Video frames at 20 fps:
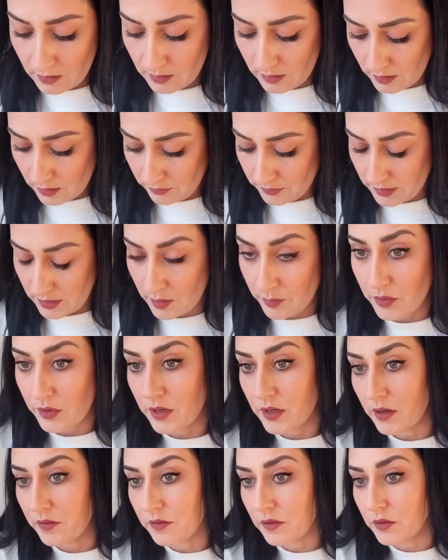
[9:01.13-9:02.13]
I don't think I put
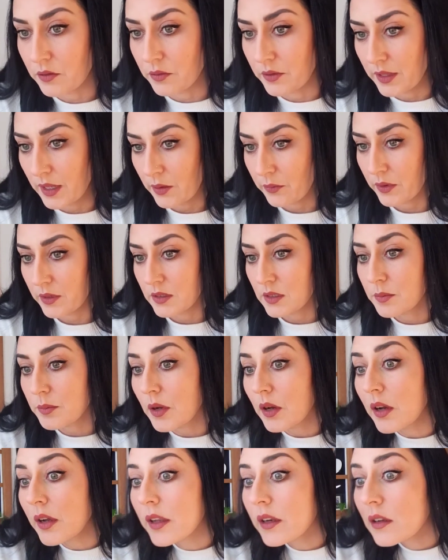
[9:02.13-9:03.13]
enough glue in that one
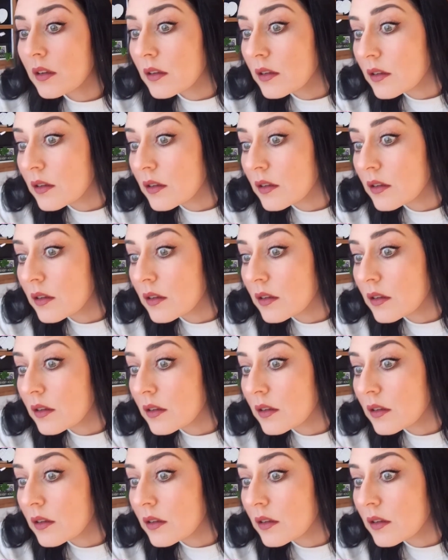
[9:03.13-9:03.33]
spot.